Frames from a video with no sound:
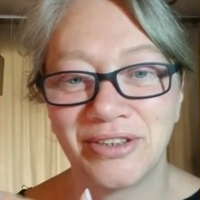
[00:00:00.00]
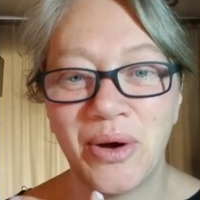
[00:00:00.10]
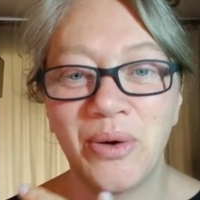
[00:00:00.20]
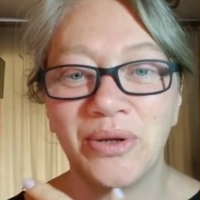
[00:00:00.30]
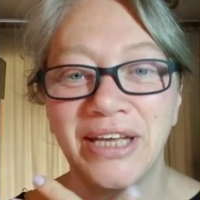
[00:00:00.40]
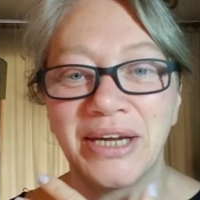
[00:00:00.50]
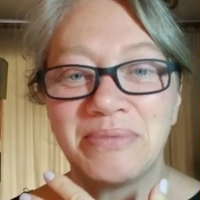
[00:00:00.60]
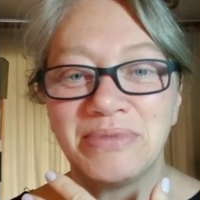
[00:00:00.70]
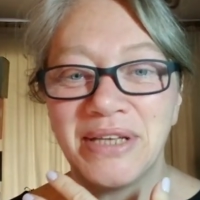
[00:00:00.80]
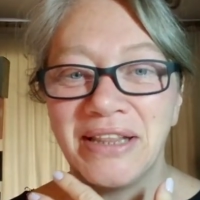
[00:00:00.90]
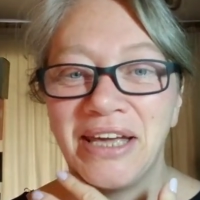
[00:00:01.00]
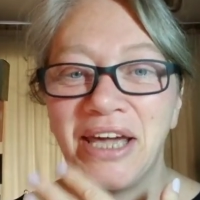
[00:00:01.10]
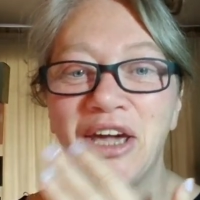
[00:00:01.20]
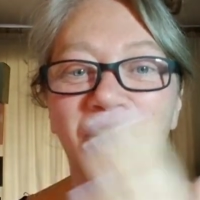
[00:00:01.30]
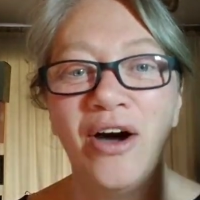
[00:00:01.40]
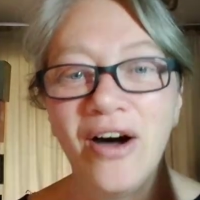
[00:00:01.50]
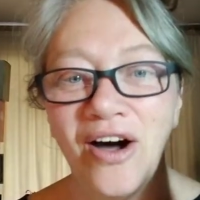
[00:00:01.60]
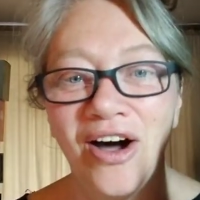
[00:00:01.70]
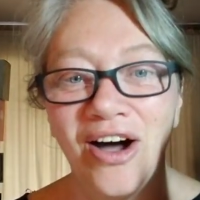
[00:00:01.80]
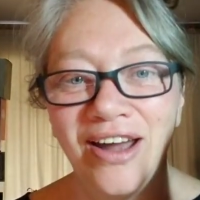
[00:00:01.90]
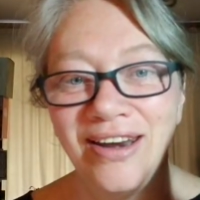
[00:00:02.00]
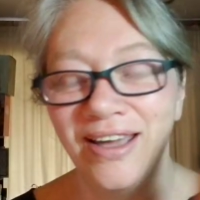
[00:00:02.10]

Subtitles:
totally and completely gone?